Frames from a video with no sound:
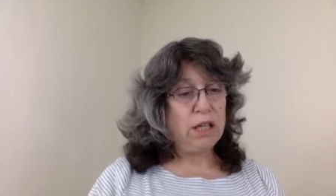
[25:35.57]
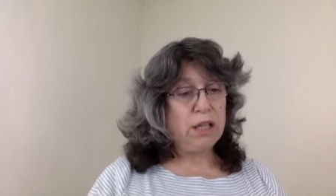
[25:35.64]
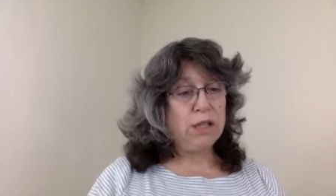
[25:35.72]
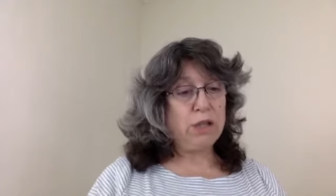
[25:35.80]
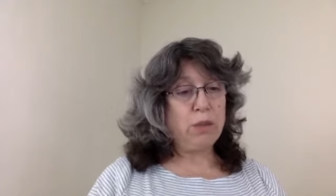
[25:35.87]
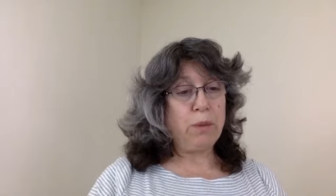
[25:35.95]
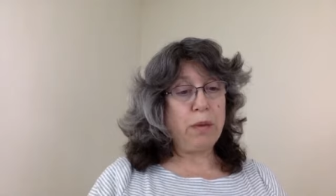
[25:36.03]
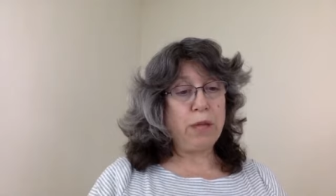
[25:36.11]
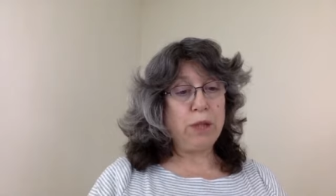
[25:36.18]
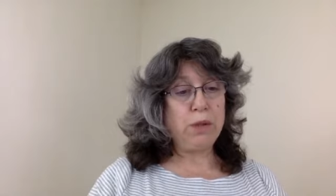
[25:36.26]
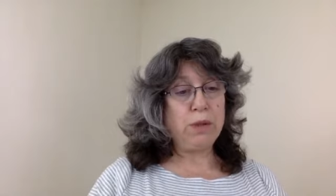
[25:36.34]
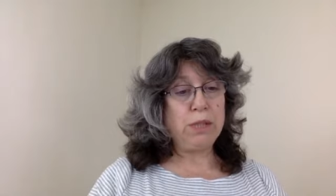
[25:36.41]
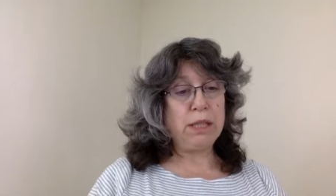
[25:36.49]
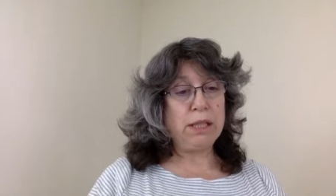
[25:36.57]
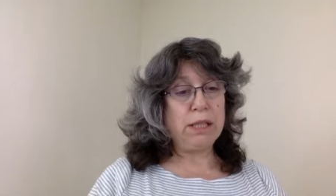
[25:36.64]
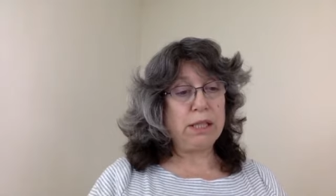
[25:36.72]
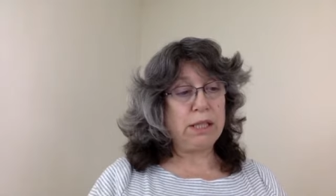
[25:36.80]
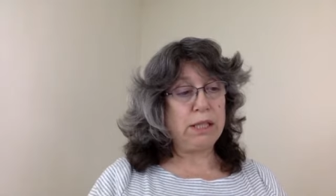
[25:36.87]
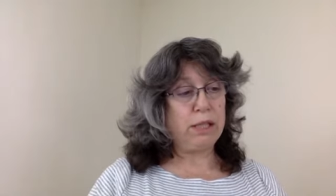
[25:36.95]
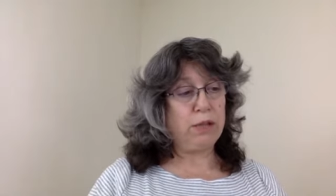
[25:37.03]
So by using
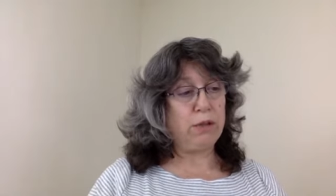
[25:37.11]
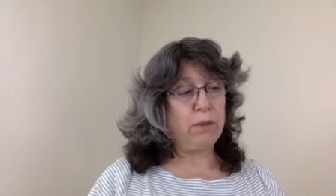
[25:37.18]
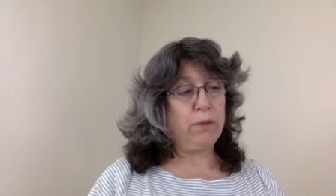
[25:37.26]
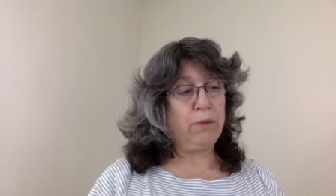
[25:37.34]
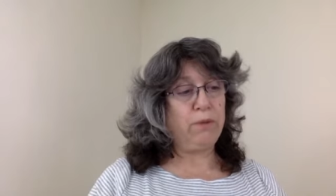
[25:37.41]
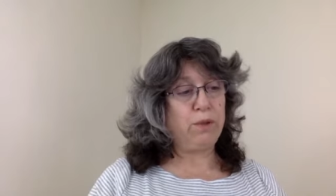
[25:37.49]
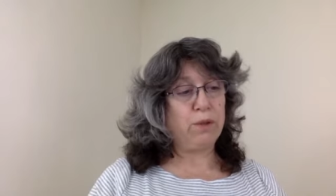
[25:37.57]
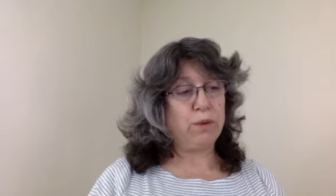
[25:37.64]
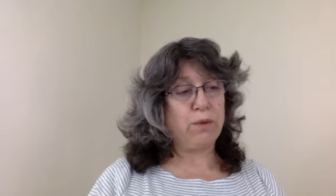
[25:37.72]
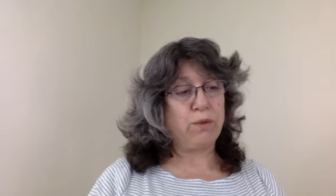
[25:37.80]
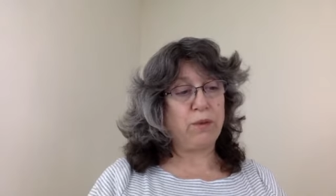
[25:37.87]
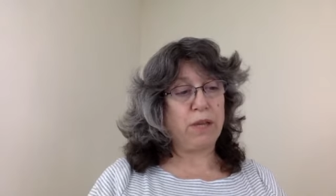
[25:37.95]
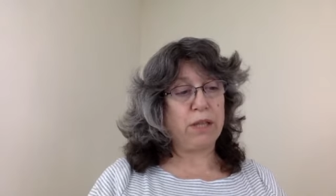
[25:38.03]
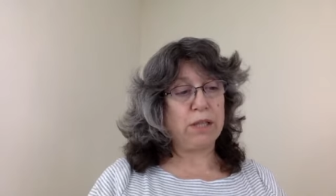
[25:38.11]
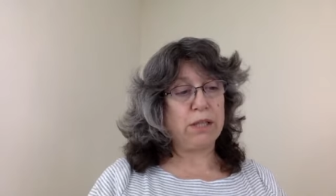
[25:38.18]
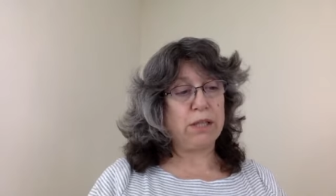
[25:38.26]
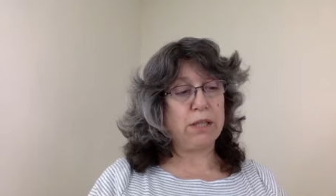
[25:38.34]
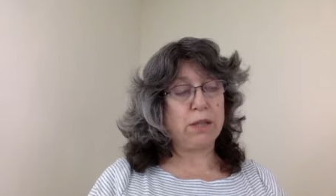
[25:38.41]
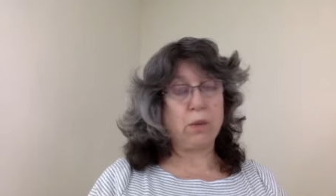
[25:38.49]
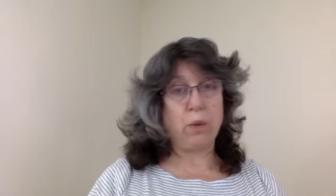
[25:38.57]
this serum infused with
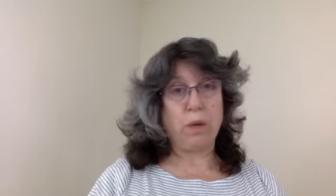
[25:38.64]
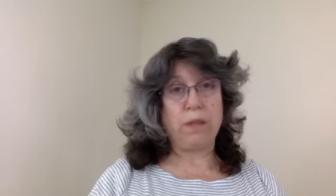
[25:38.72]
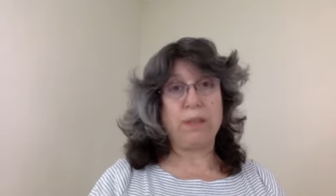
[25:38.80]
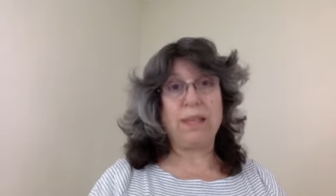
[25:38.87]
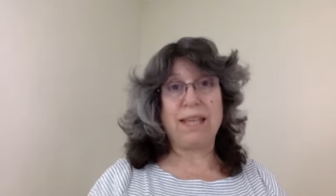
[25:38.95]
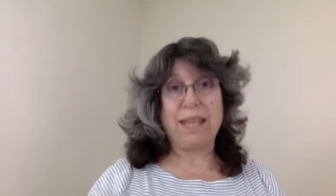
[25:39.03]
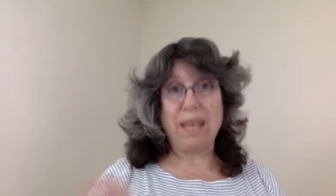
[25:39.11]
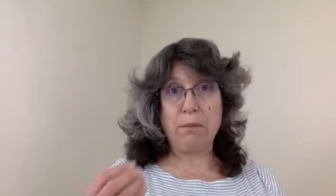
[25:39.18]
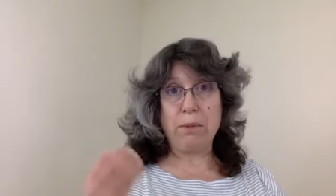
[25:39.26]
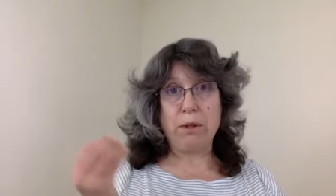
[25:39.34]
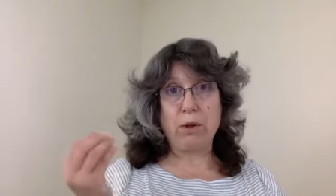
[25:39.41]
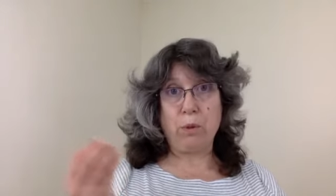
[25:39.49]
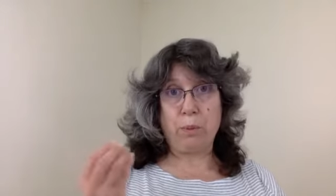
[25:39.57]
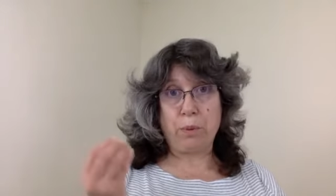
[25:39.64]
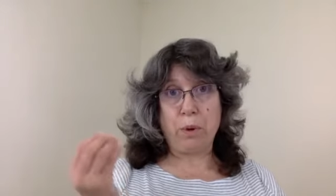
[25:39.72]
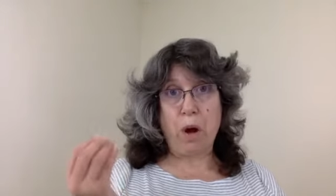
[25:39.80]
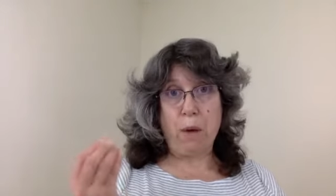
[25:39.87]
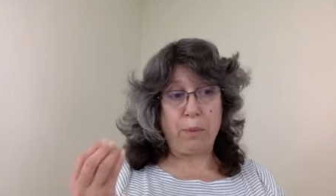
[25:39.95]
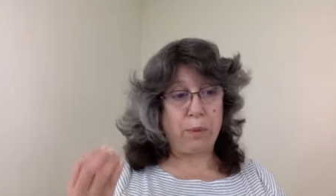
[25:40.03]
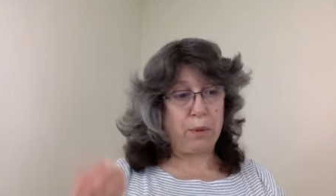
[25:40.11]
frankincense oil, the chemical
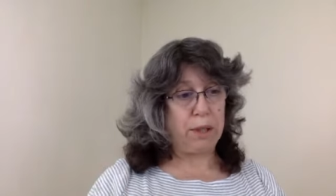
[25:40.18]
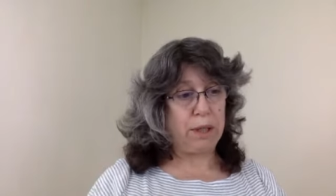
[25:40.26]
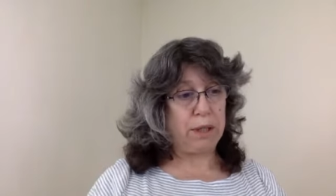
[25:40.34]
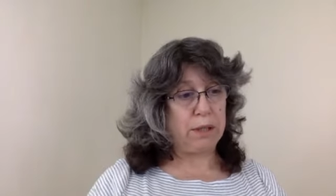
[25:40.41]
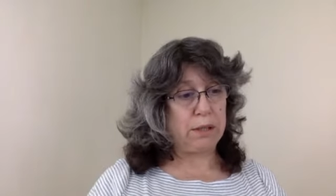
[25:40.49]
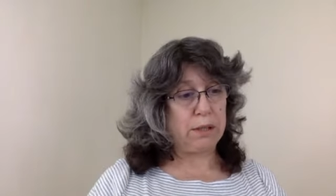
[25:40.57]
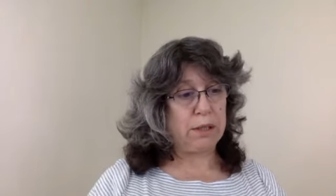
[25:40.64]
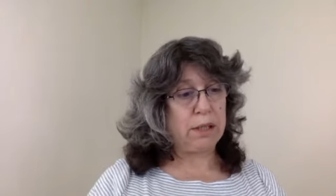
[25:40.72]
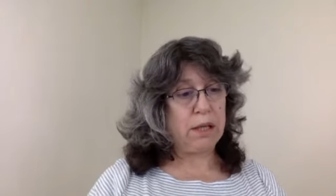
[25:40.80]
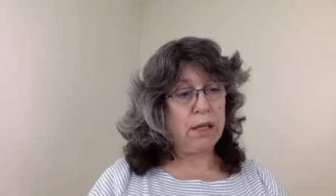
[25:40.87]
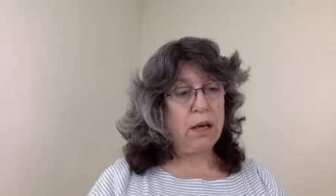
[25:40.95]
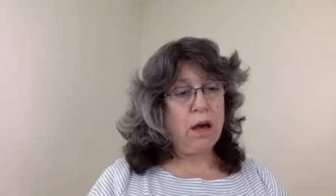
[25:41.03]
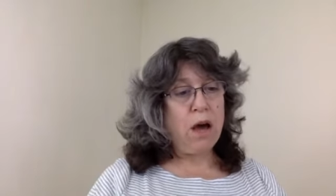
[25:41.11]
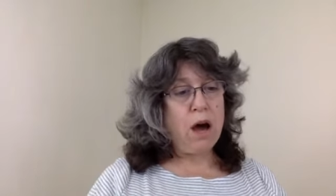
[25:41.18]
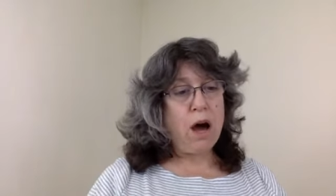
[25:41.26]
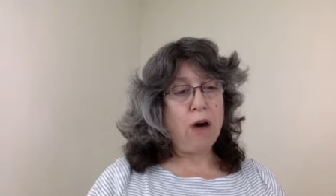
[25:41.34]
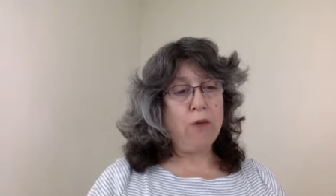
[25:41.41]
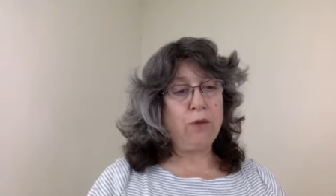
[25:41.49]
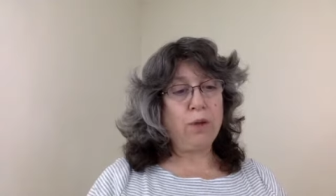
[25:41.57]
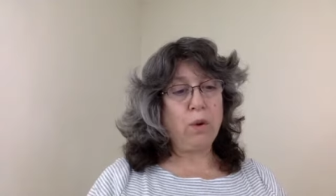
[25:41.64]
properties
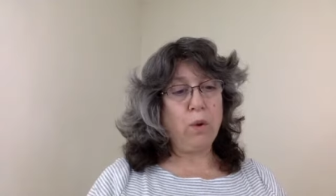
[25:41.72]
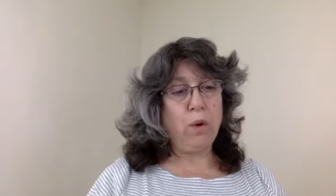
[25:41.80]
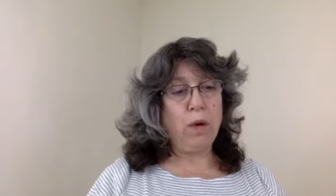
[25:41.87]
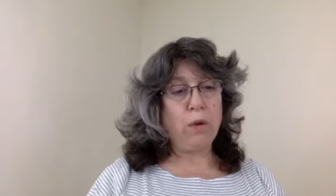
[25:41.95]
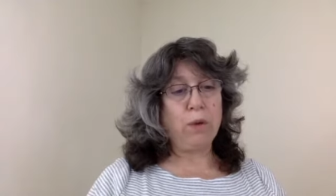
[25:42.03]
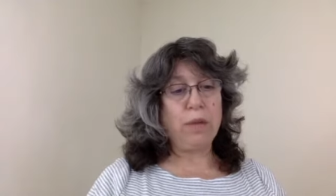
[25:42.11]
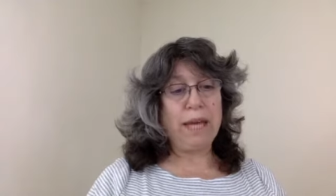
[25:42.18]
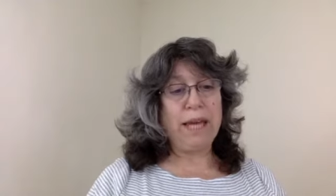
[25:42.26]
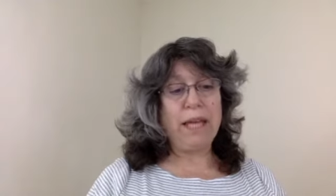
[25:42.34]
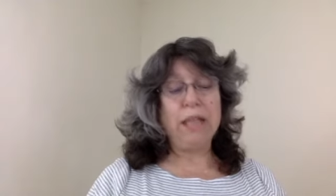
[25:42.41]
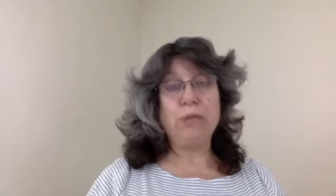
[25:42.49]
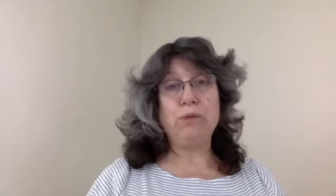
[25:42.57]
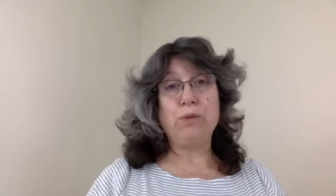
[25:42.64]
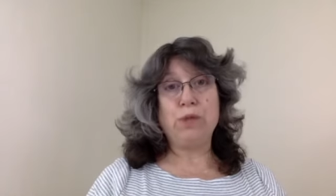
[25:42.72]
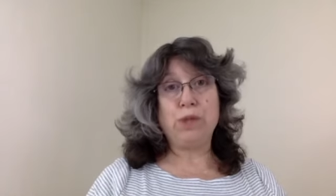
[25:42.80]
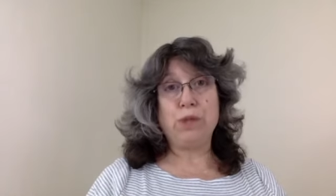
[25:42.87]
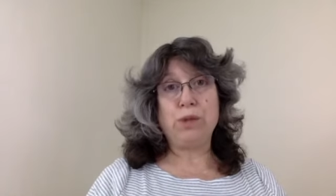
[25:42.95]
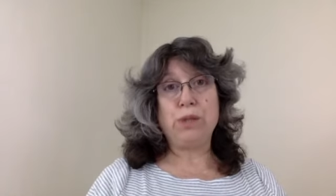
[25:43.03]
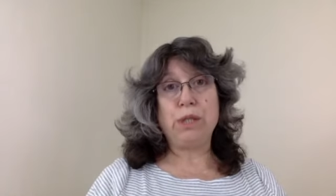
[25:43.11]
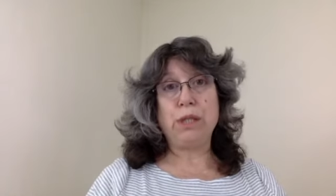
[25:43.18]
of the oil will aid in
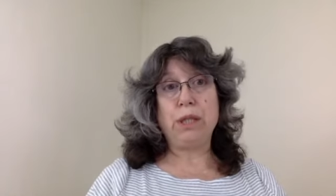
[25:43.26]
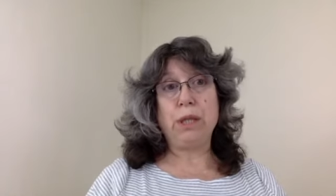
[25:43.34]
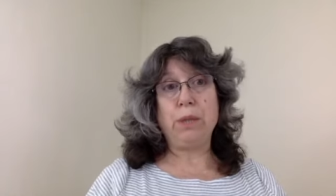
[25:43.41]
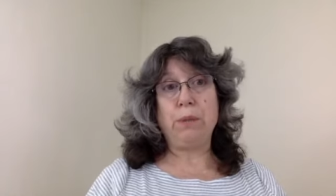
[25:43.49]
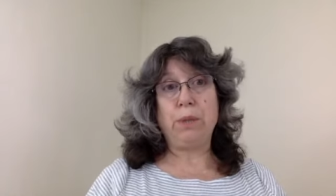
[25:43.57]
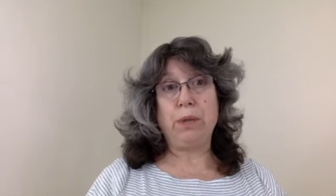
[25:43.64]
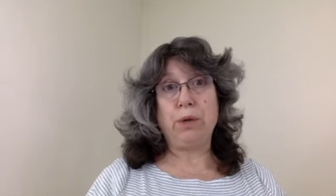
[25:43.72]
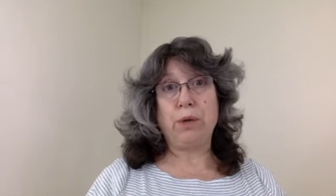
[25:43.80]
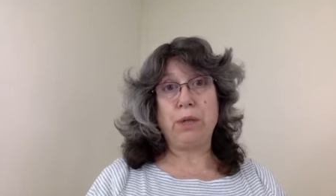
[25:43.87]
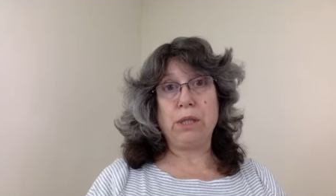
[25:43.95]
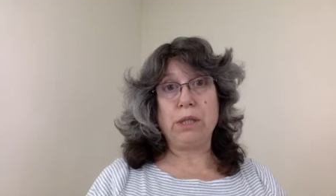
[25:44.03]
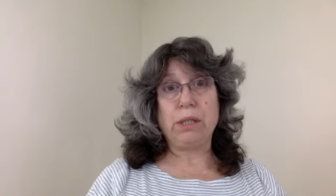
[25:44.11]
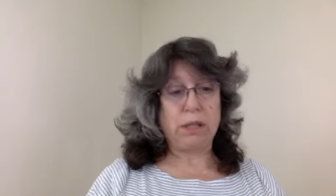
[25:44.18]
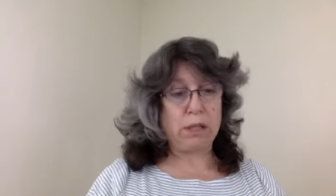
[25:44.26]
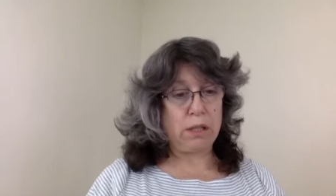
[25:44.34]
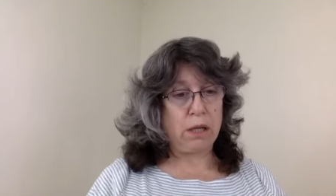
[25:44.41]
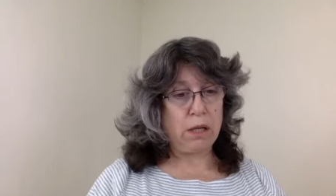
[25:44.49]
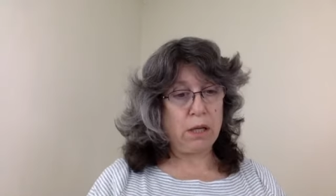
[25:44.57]
reducing the appearance